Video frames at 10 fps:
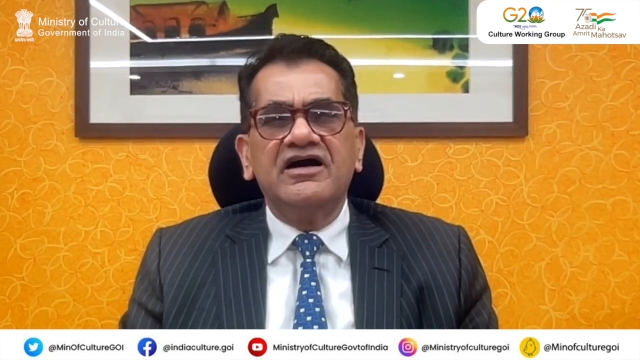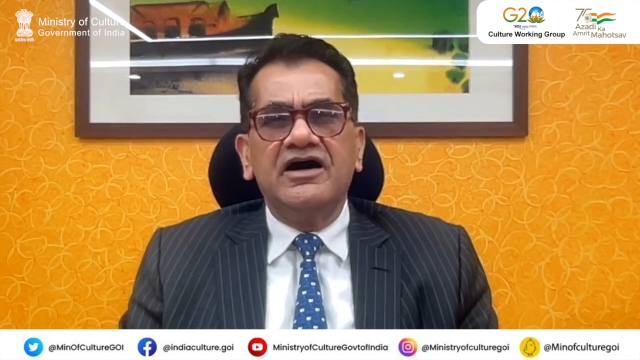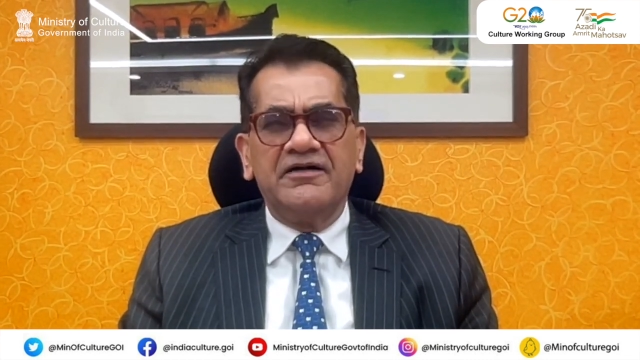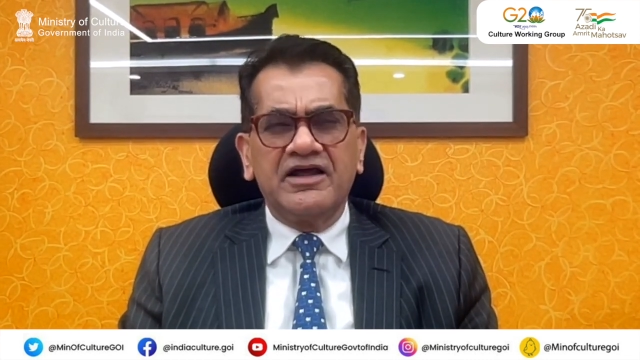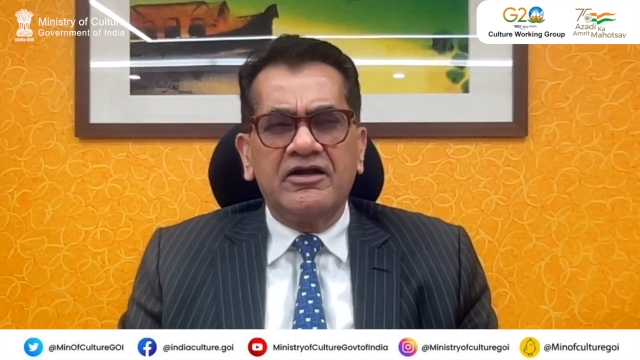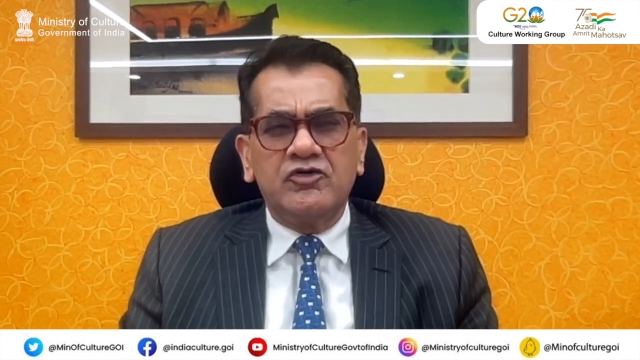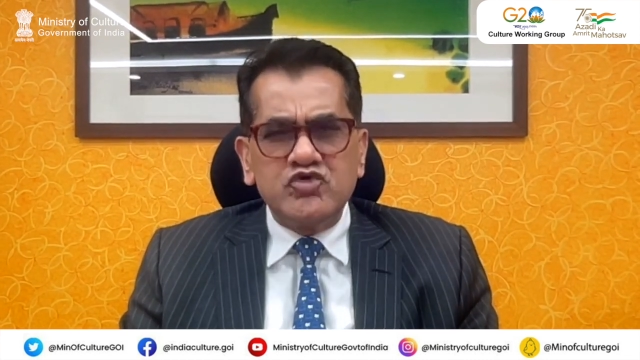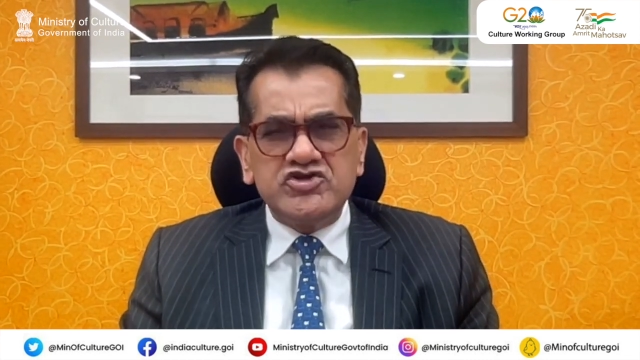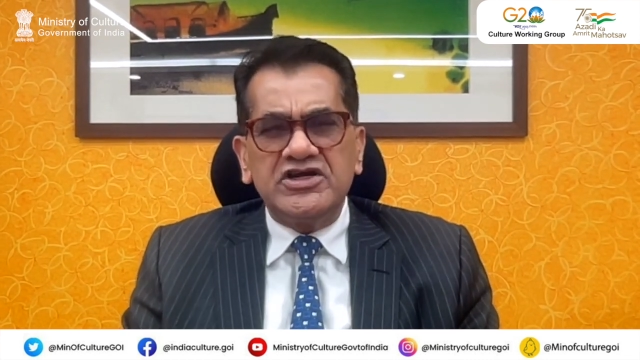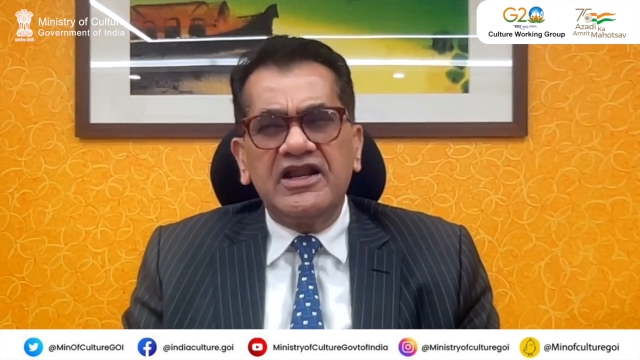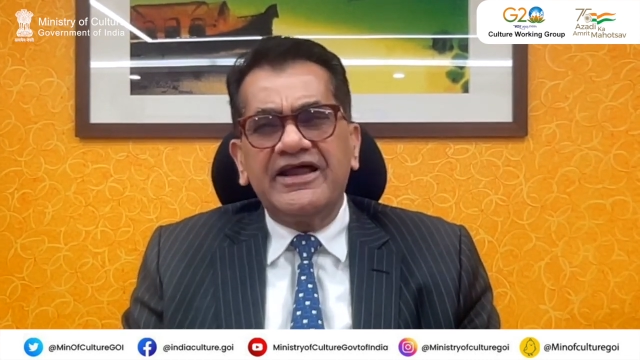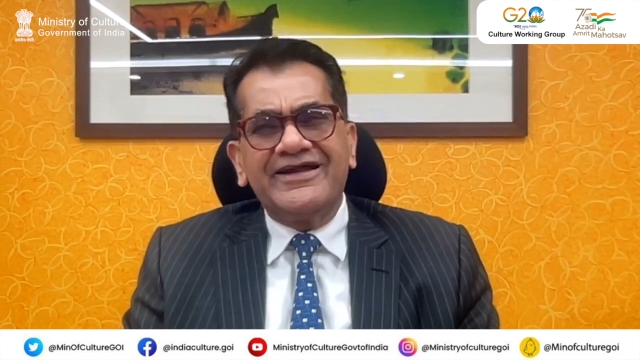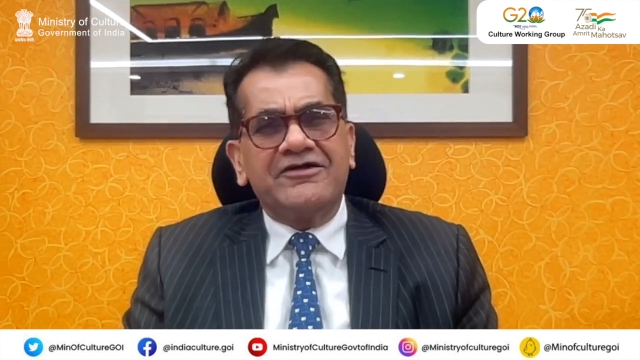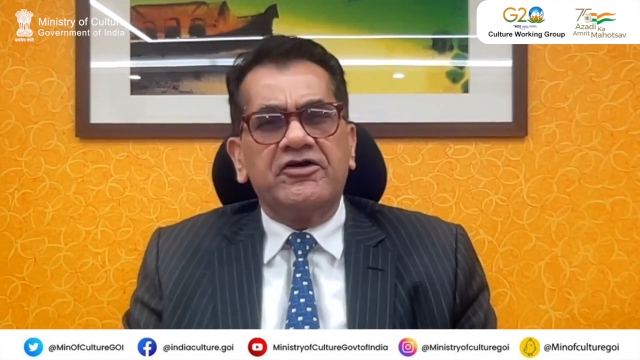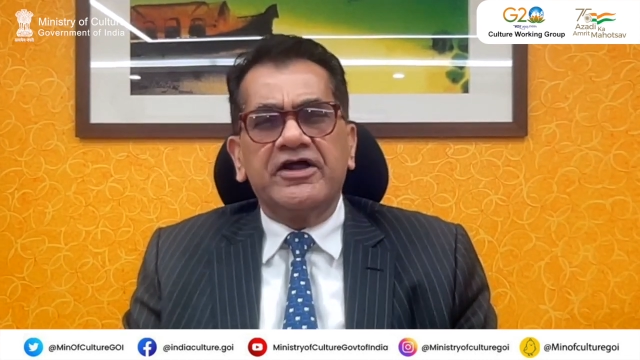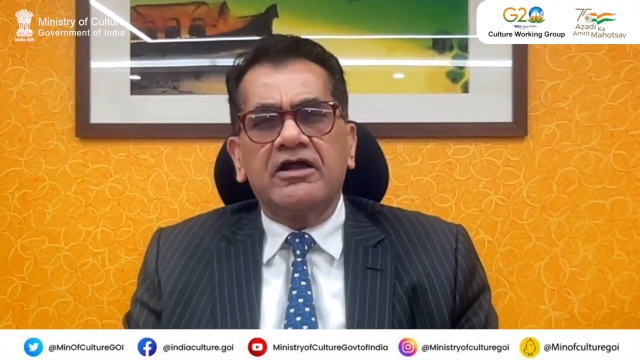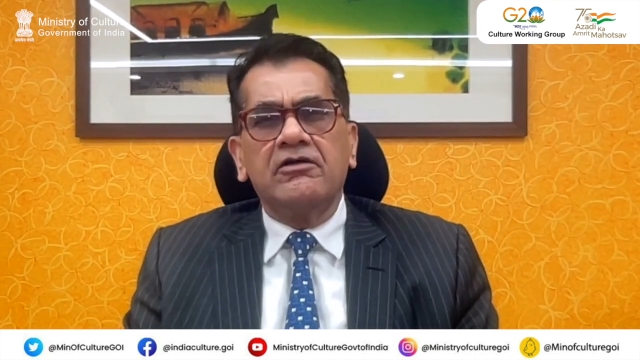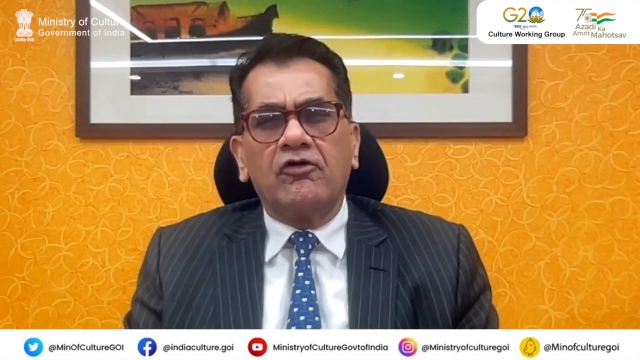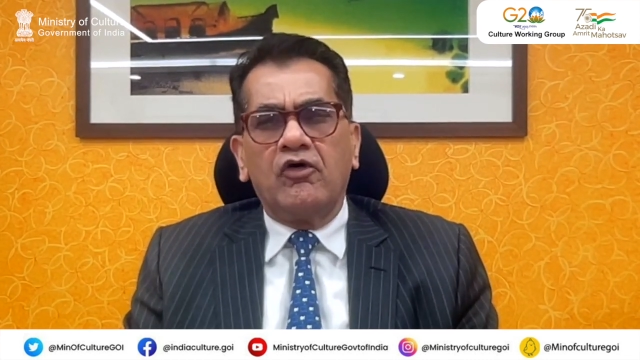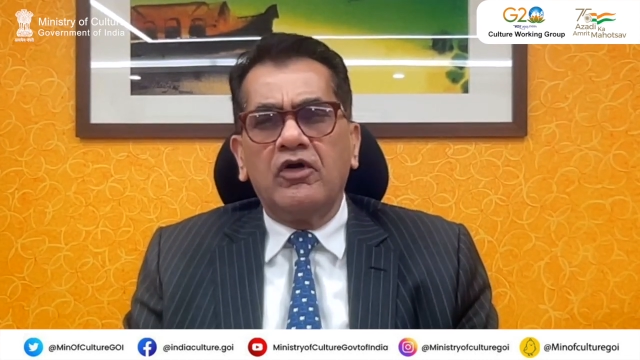a crucial and a
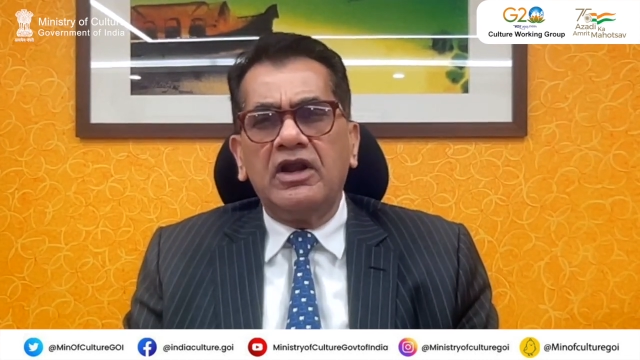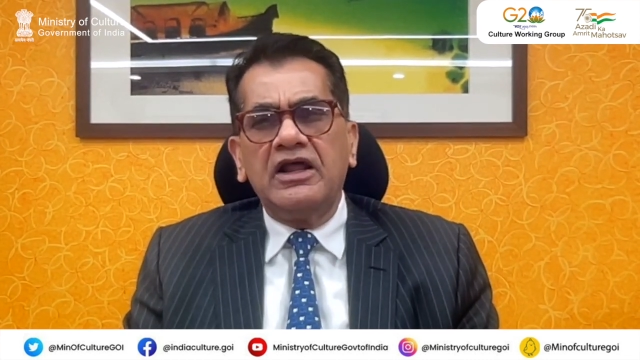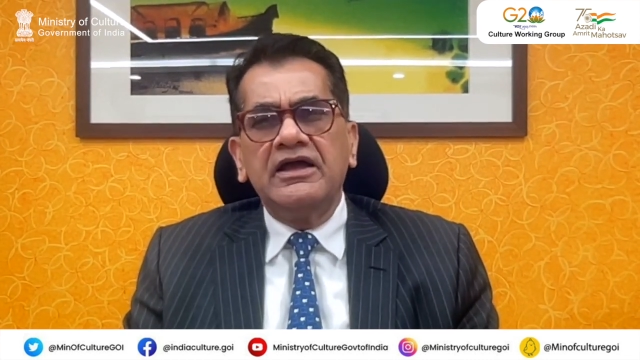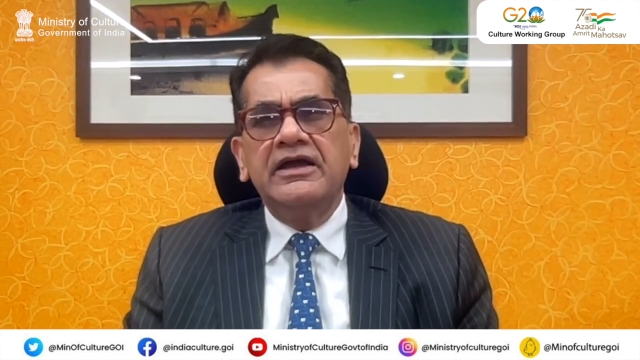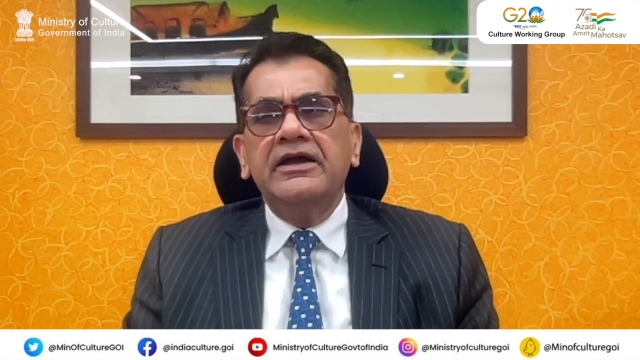critical role